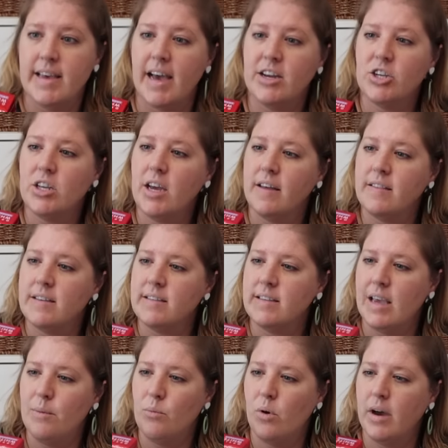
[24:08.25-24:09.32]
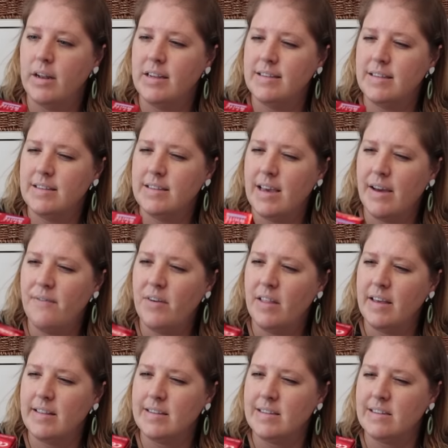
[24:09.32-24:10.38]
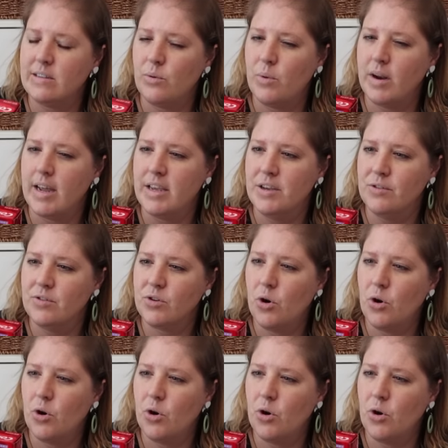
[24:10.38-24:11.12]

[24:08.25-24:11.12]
I actually got the same one. Is this, I feel like this is the one I use.